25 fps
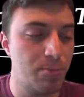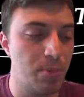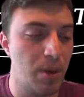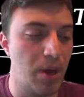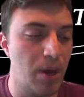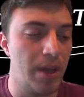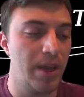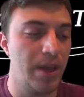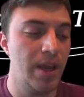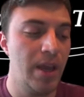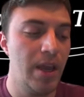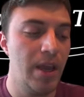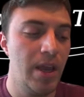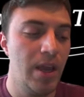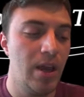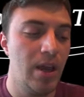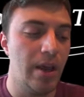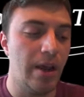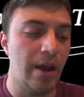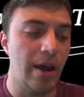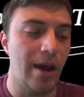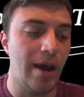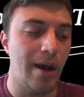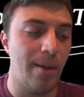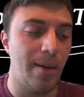But
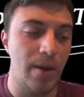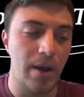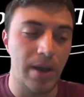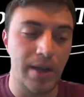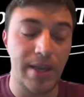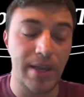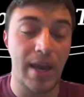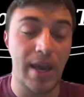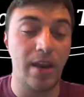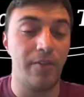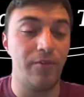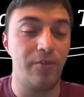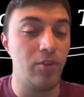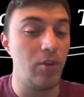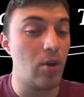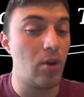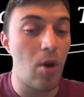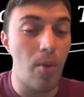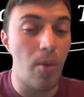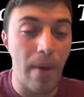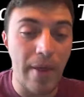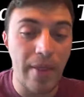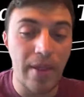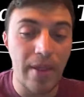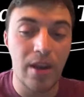again, if you
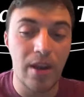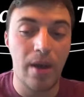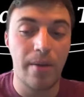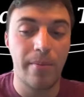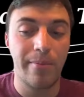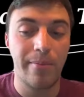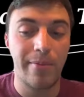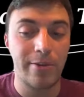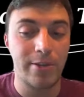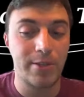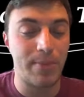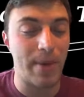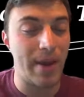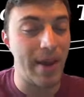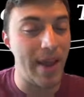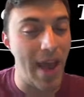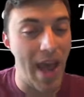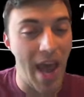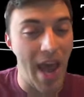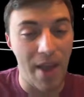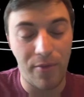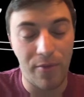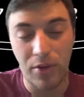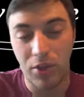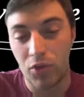go by the numbers, by
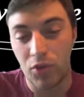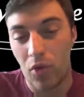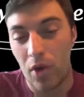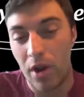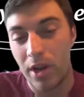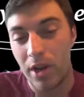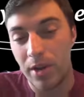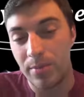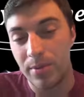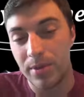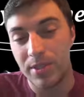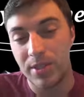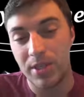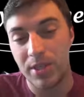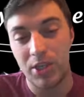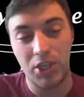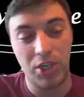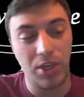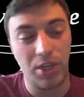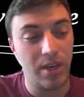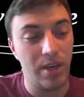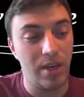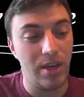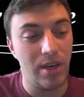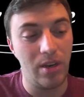average running
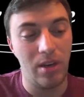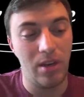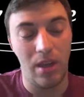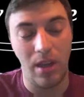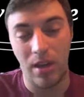position,